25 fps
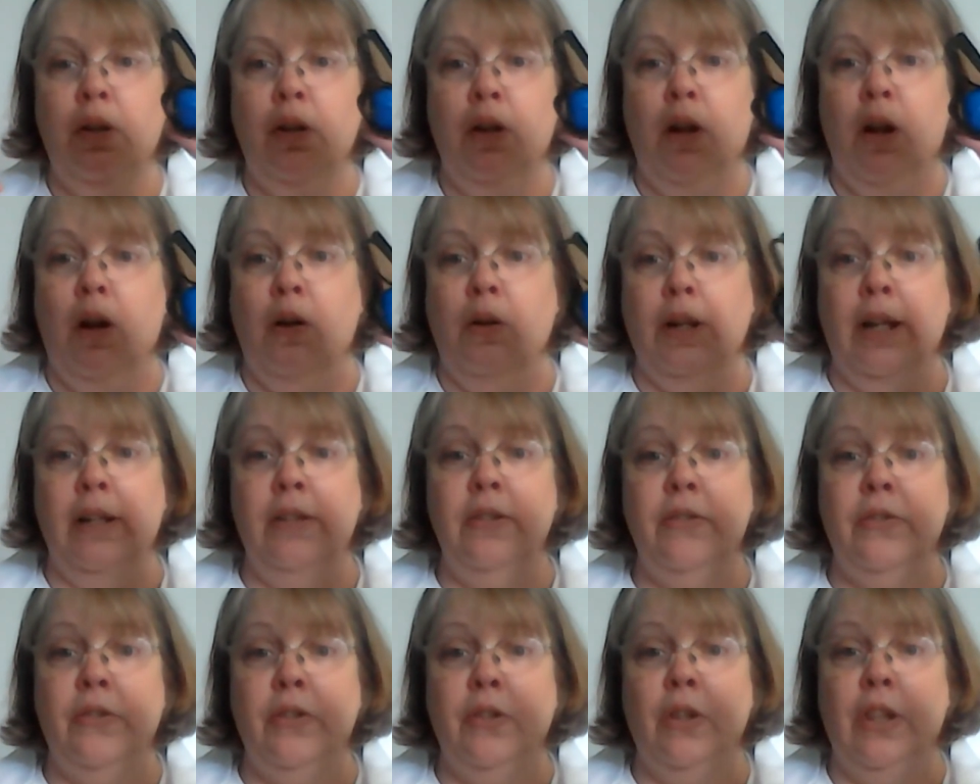Okay,
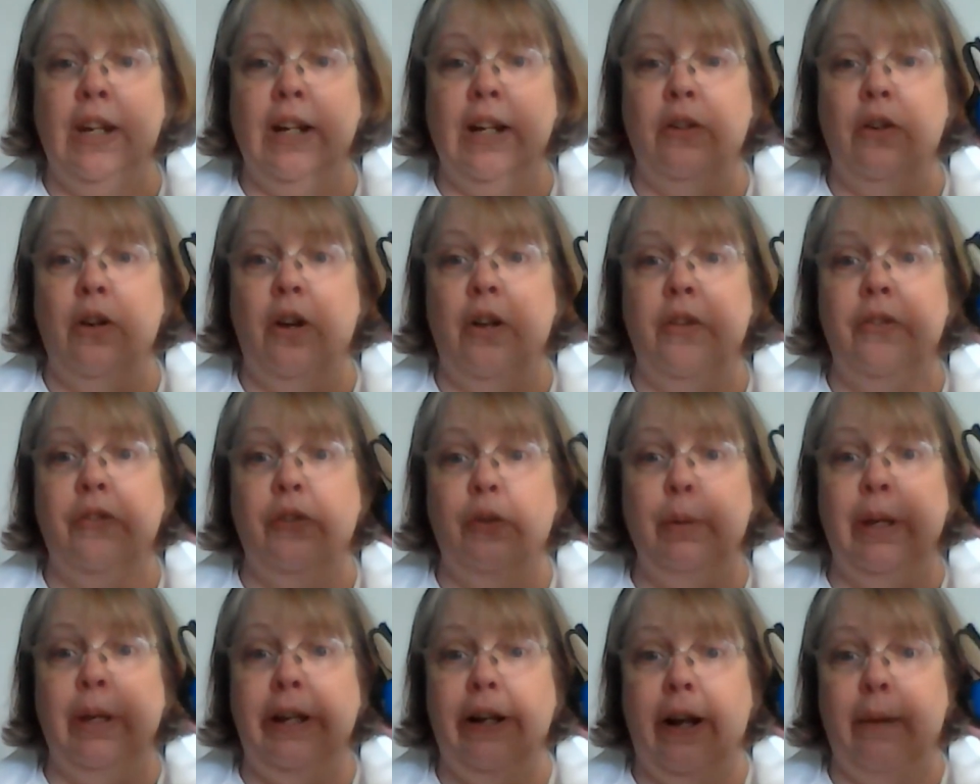so that could also
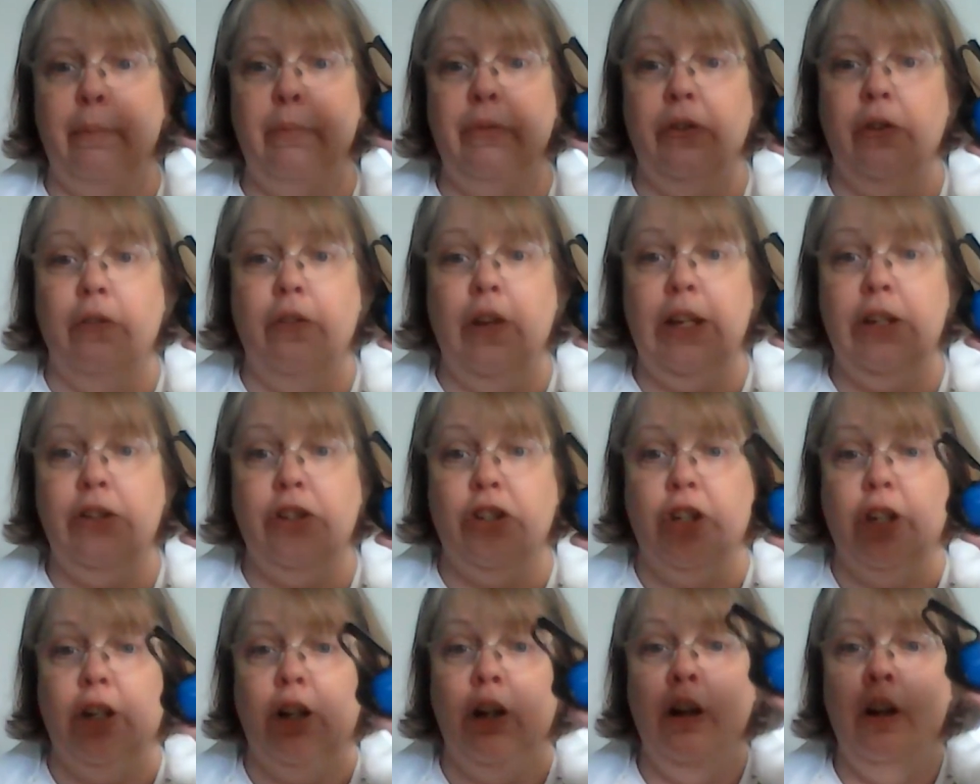be an
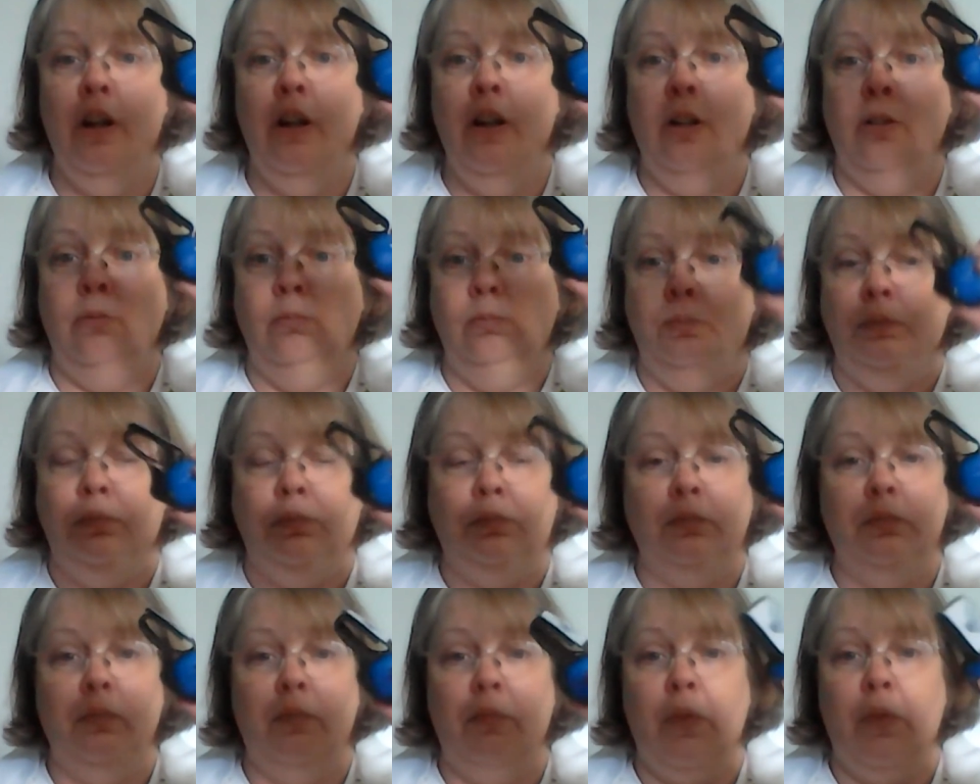observation.
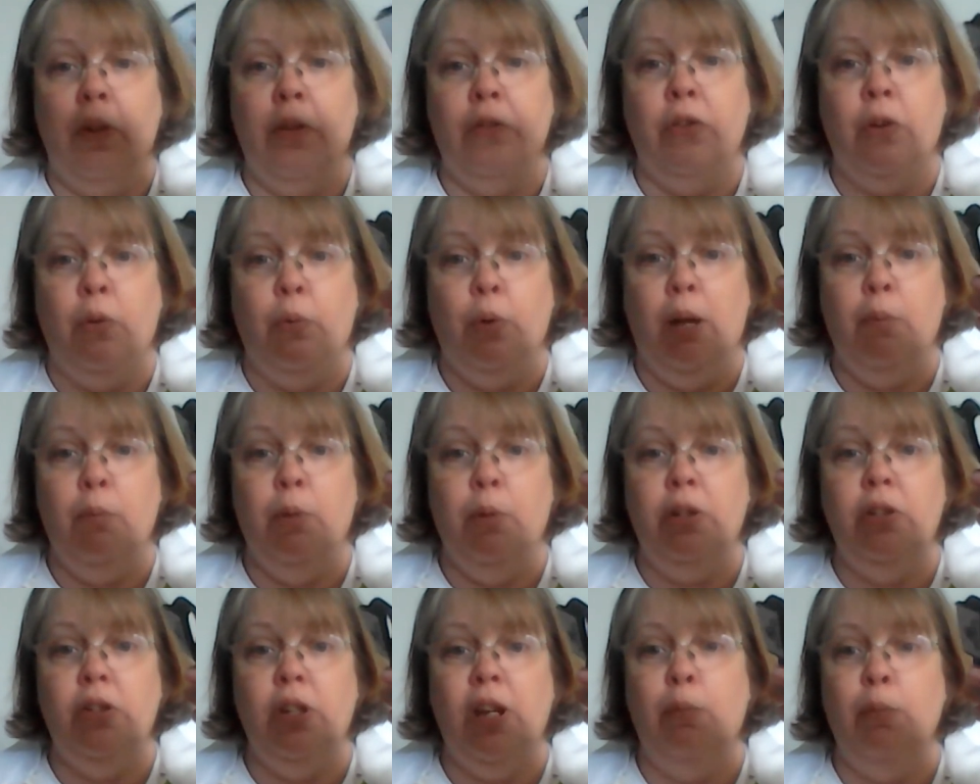So how
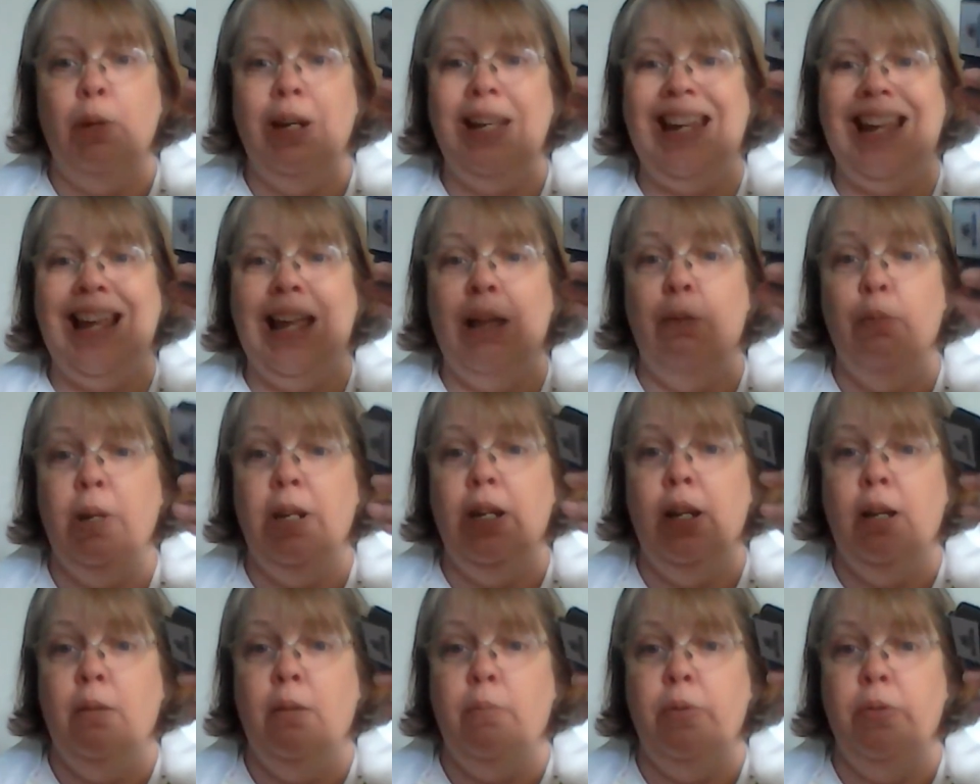many
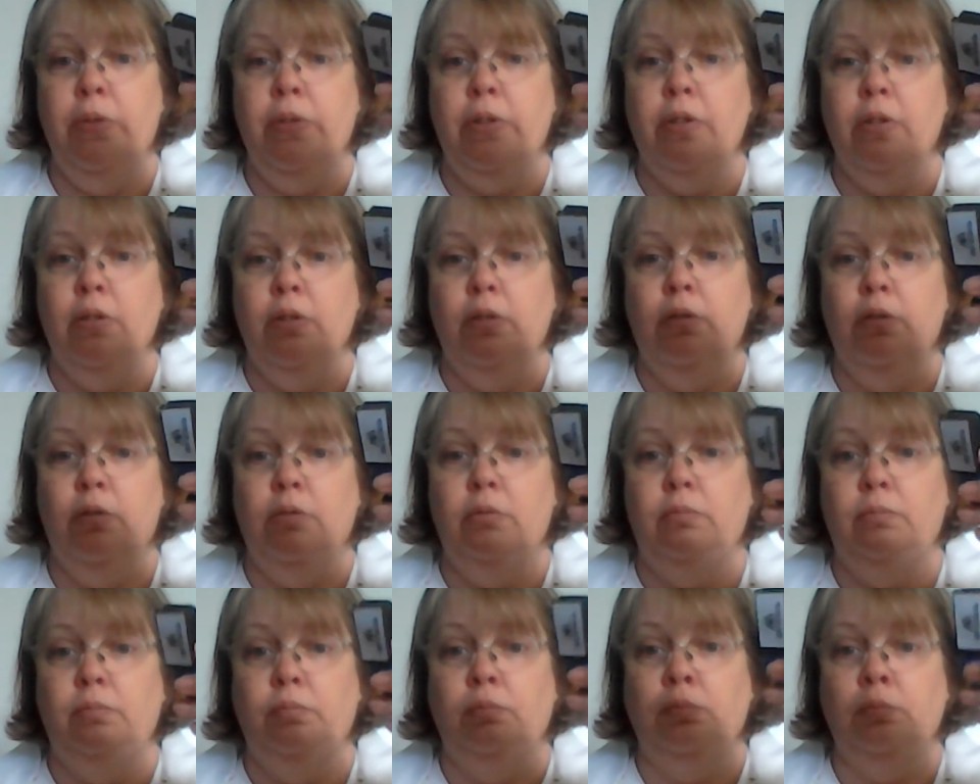M&Ms
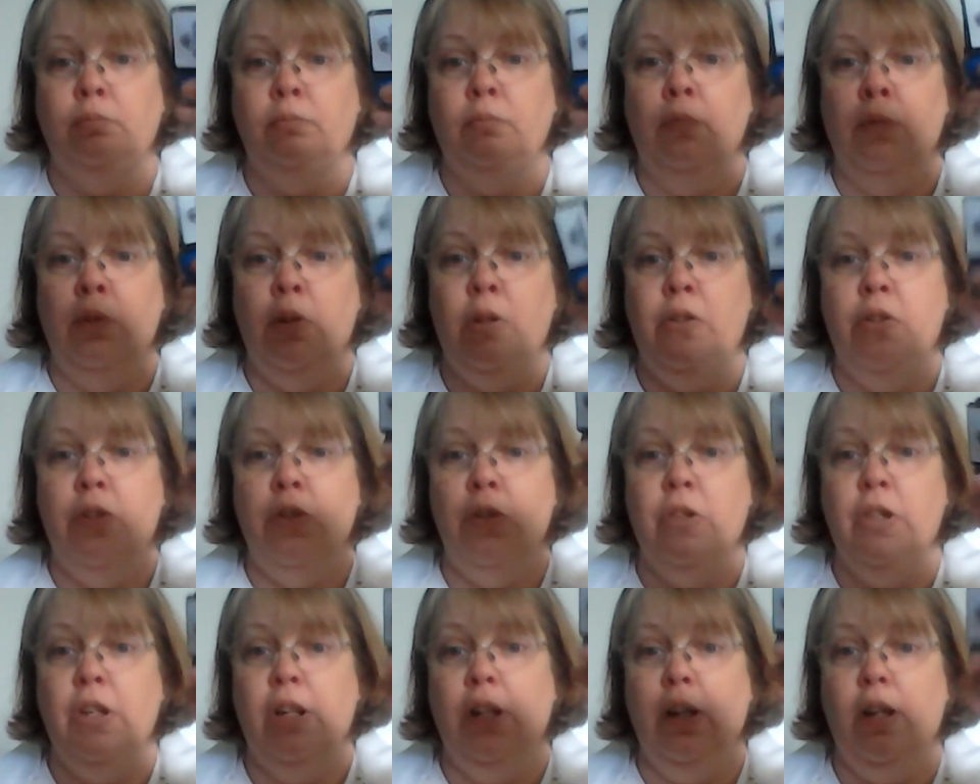do you
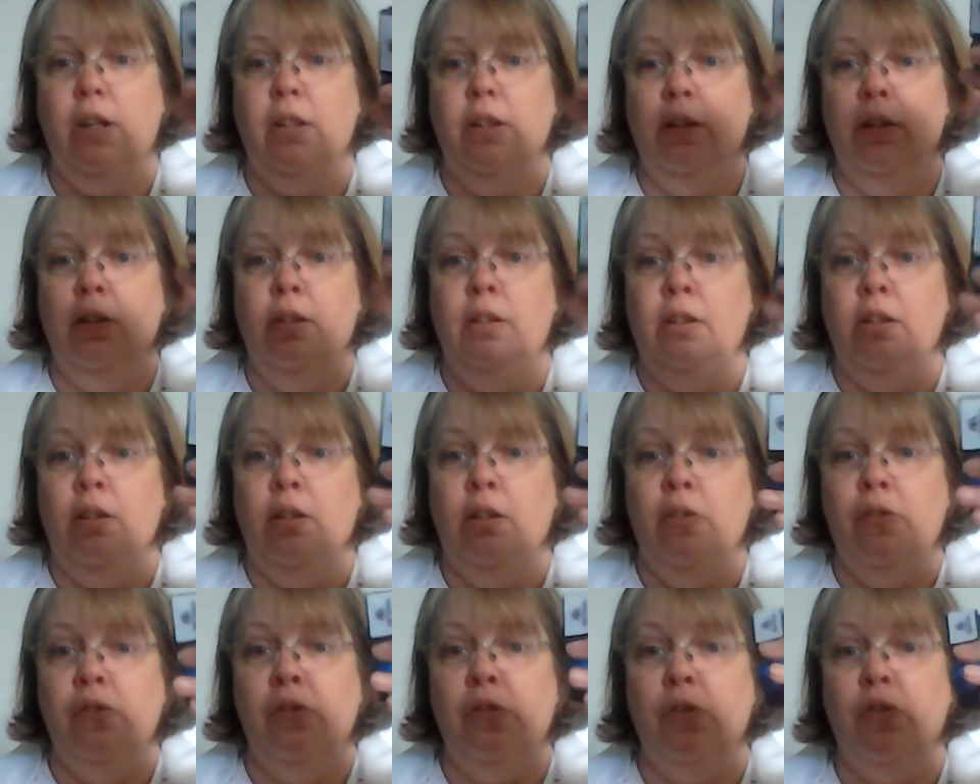think?
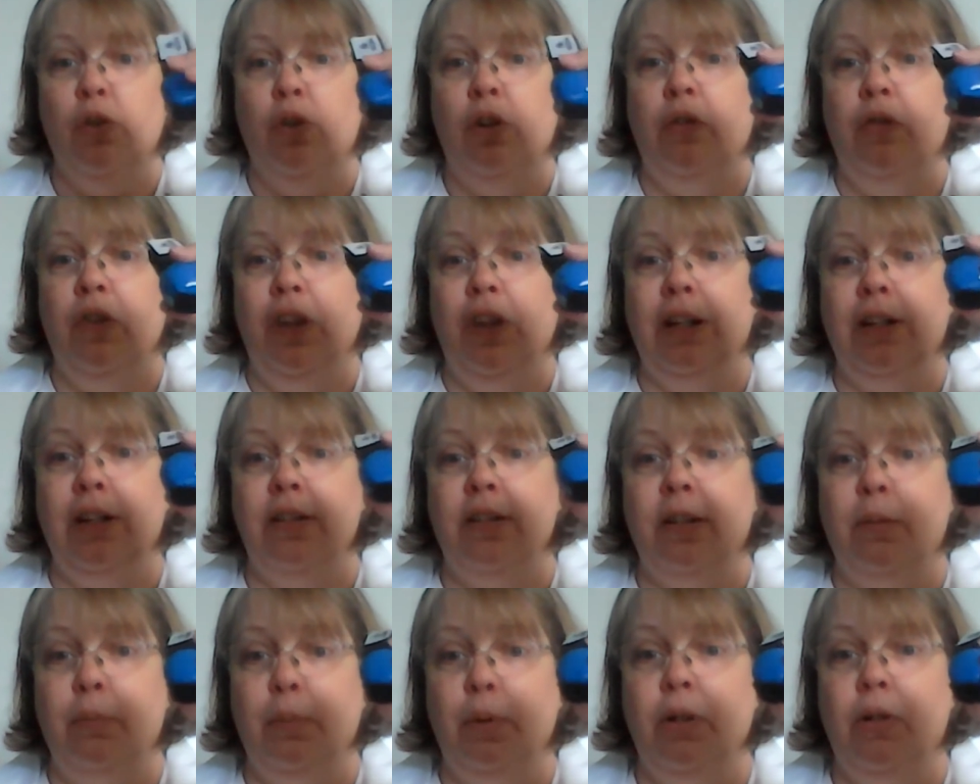So it's sort of like a
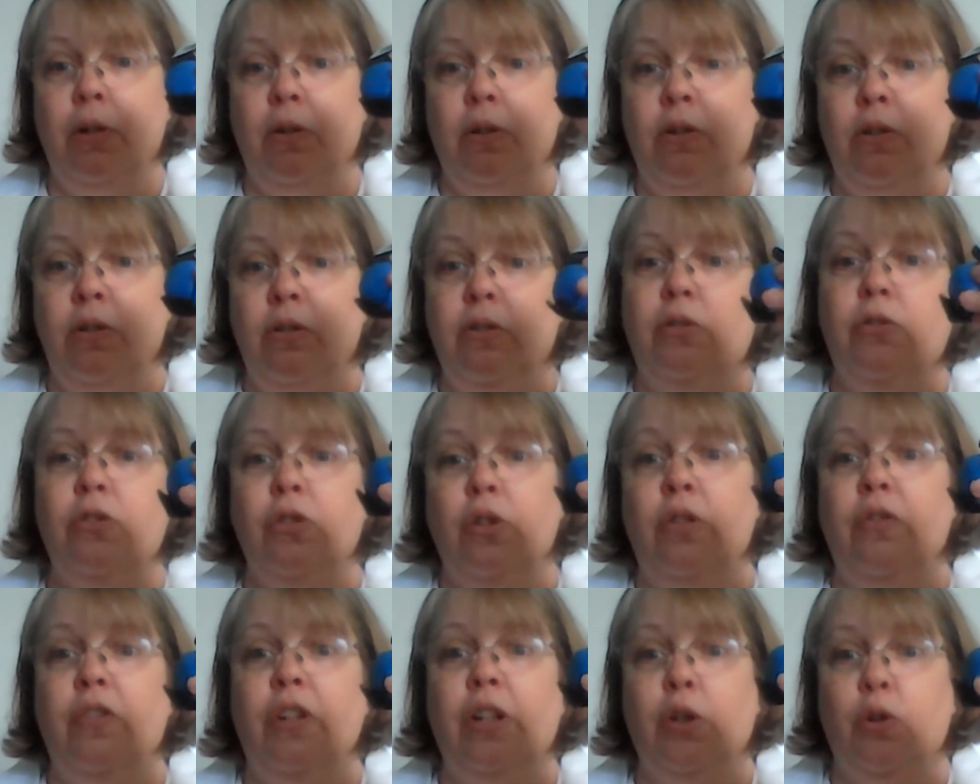typical,
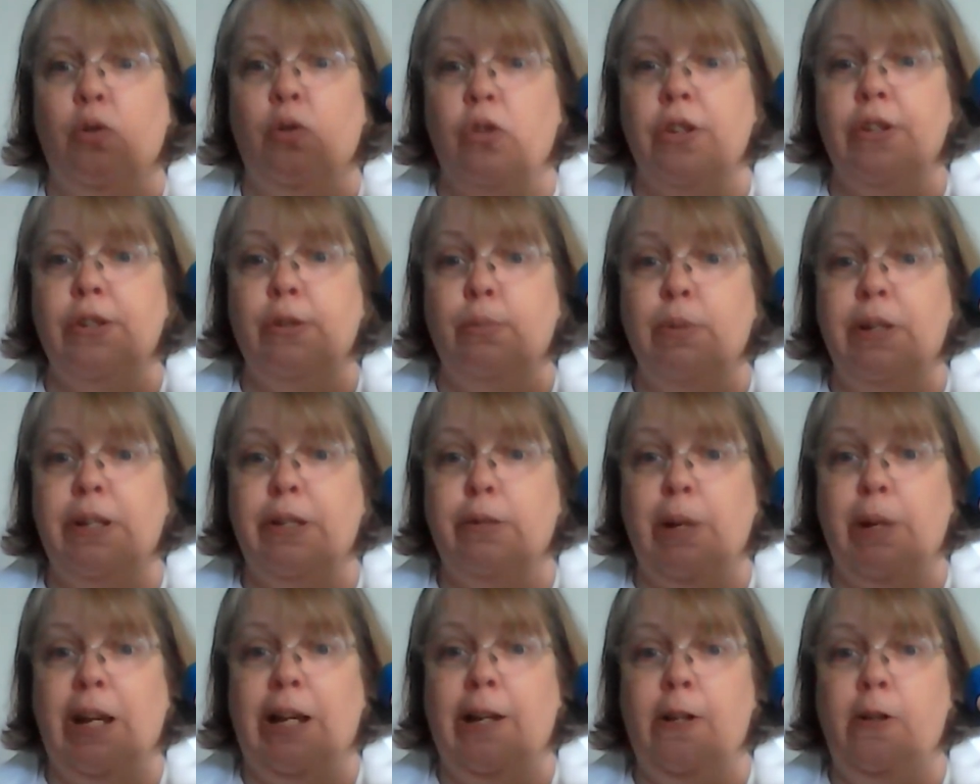sort of a Christmas
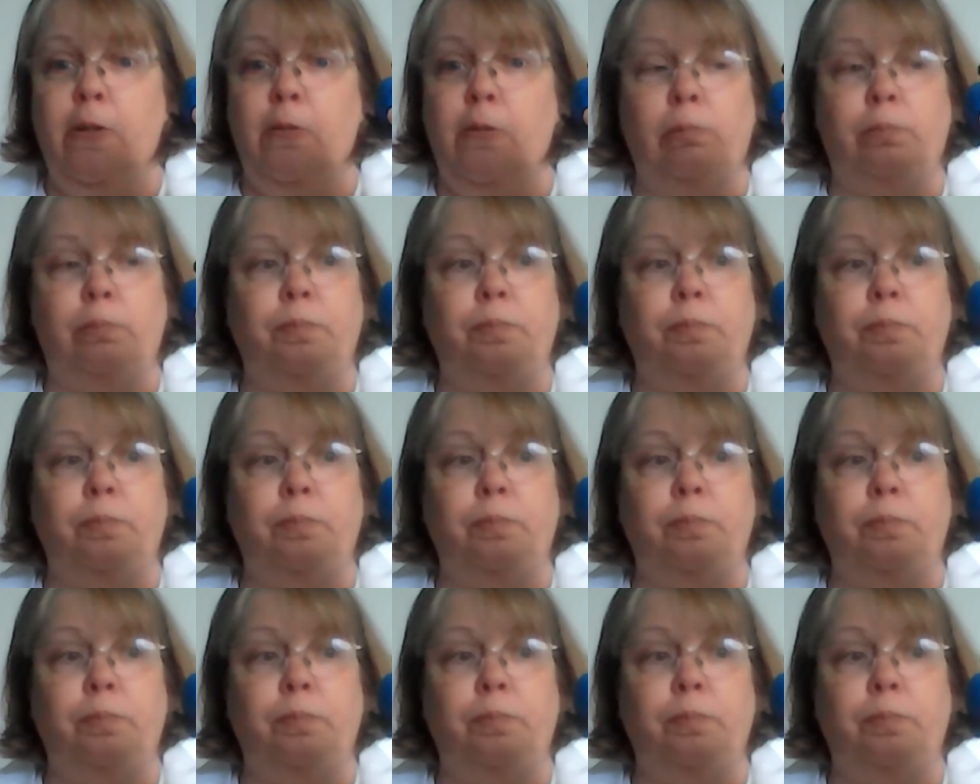bell,